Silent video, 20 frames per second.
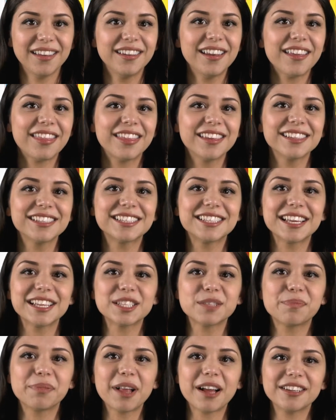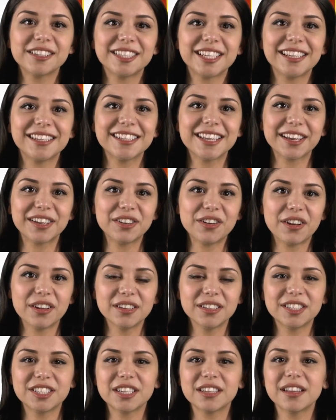Nothing says blockchain
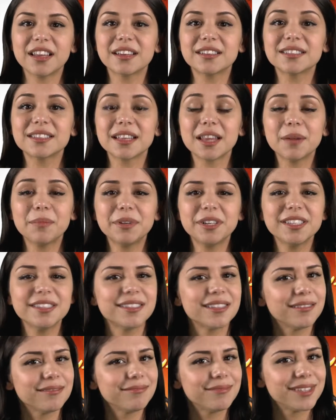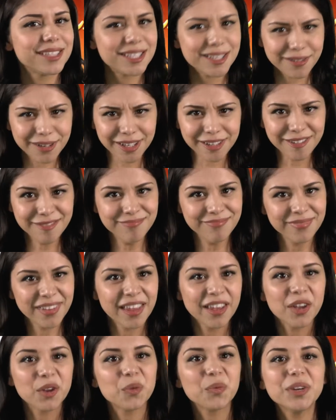technology like celebrities and cereal.
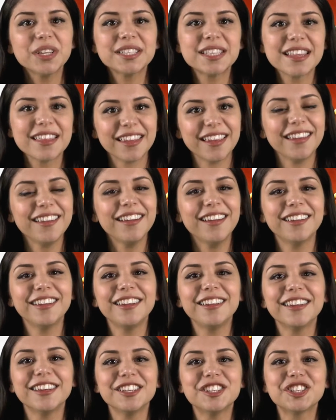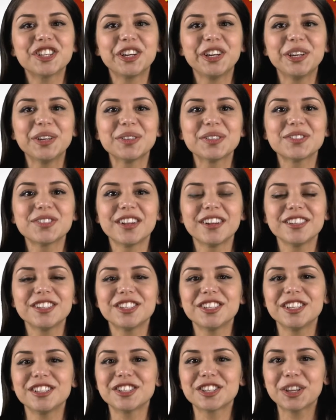Recently, HoneyNet Cheerios
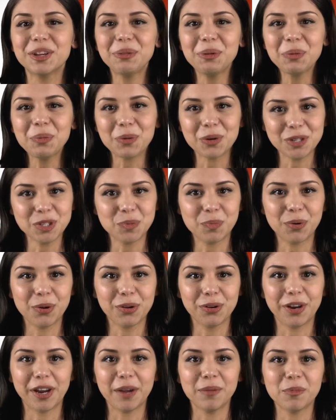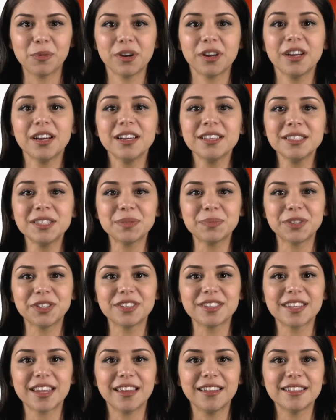launched its Good Rewards program where
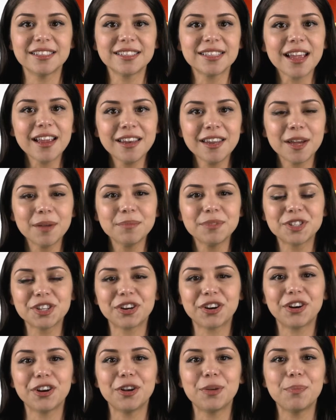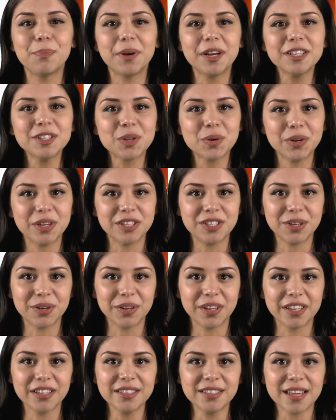customers can sign up to earn BuzzCoin
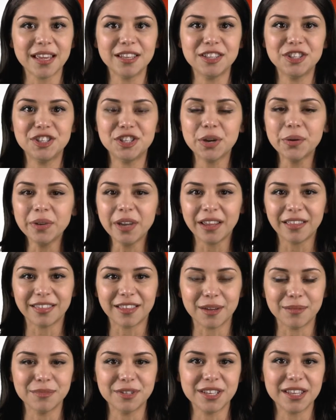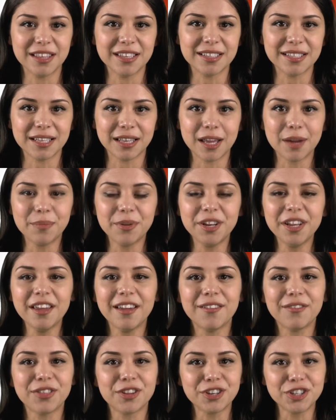tokens and donate them to the
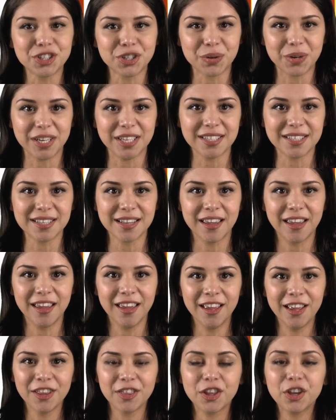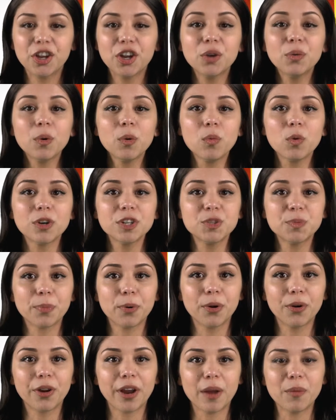celebrity of their choice. The Good Rewards
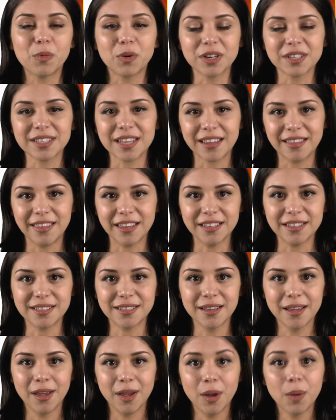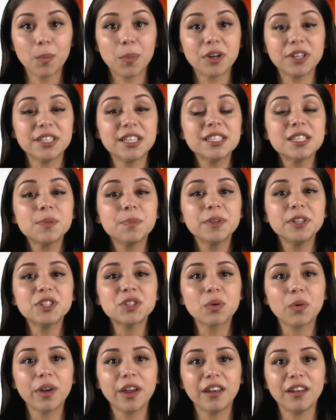program works like this.
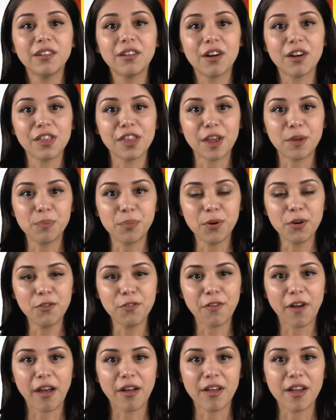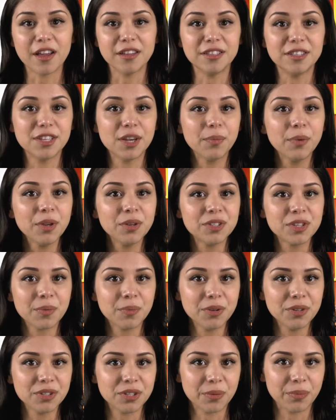Participants create an online profile on
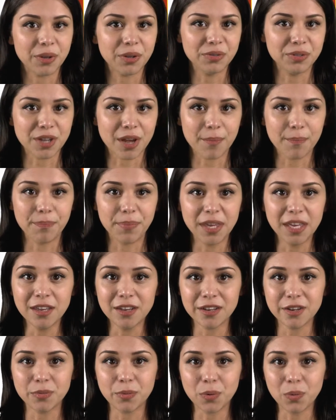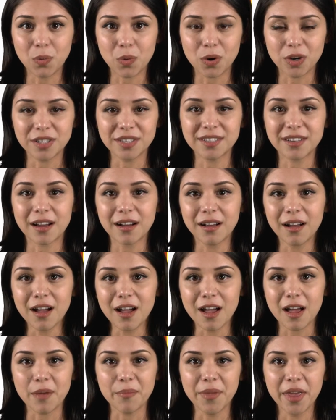
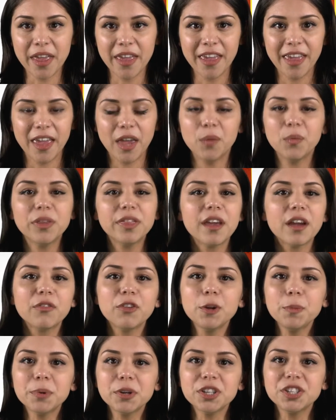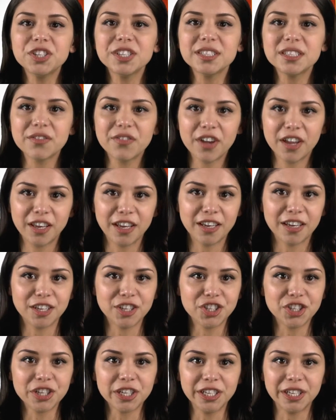www.begoodrewards.com. And with every purchase of
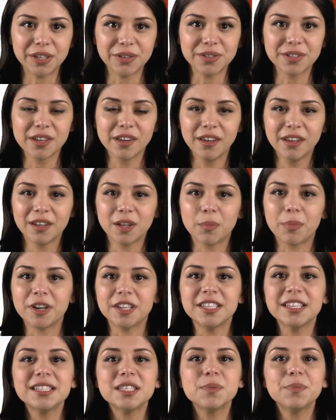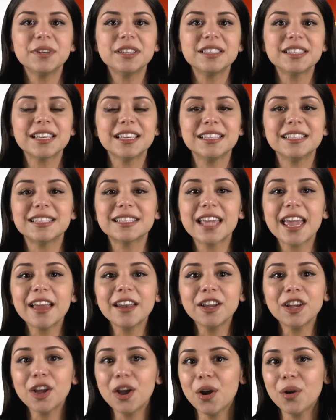HoneyNet Cheerios, the participants can
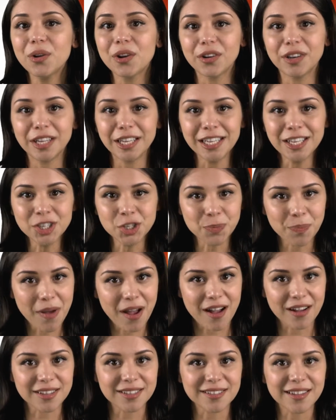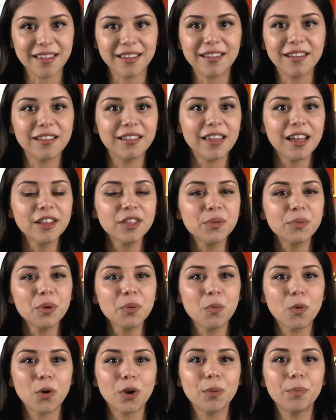scan a code on each box and collect the
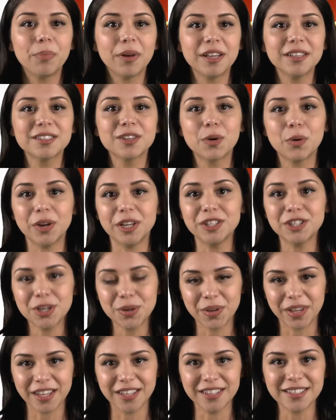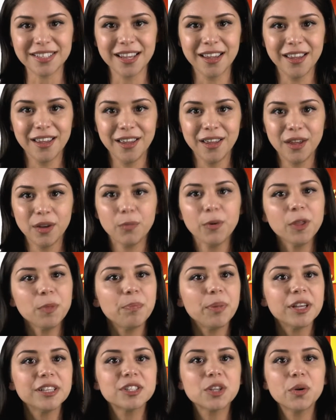reward BuzzCoin tokens.
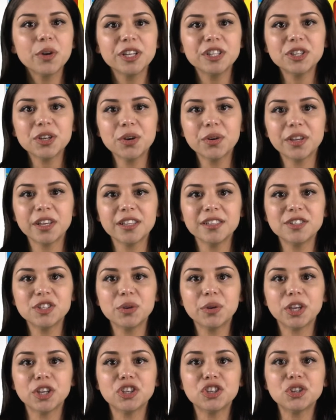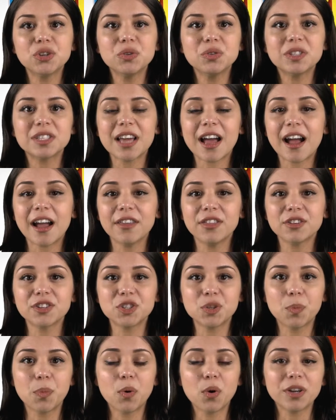With BuzzCoin tokens, you can choose to either
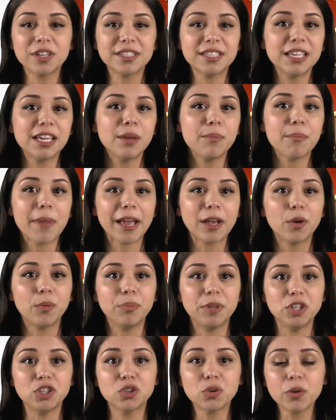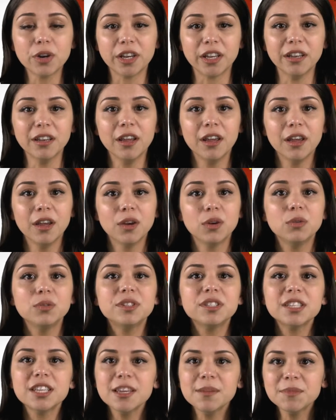support Team Michael B. Jordan,
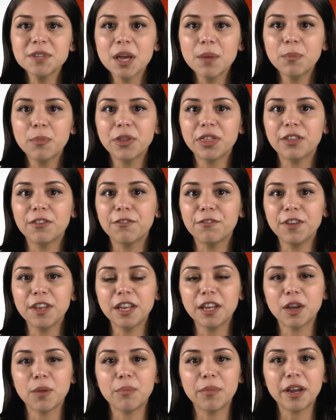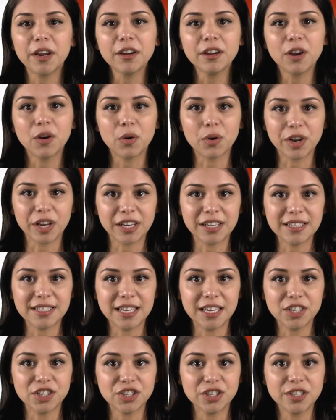who's teamed up with the Feeding America
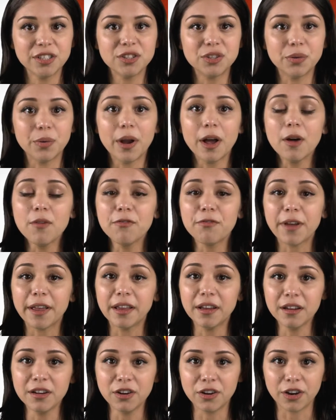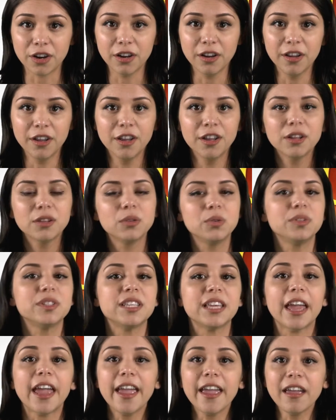organization to help fight hunger,
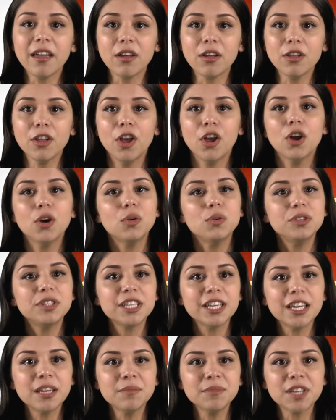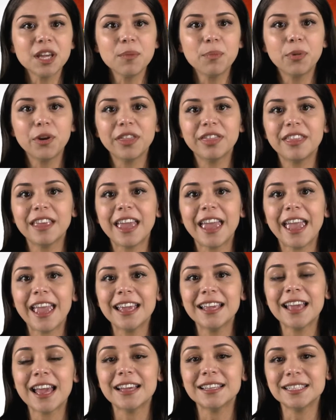Lucy Hale, who teamed up with the
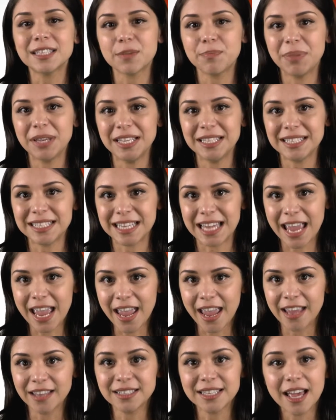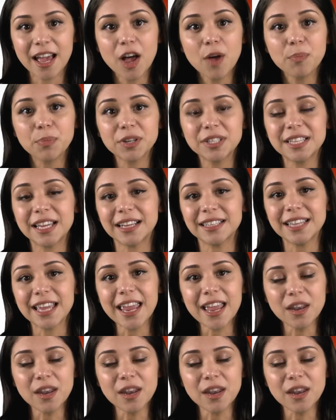ASPCA to help protect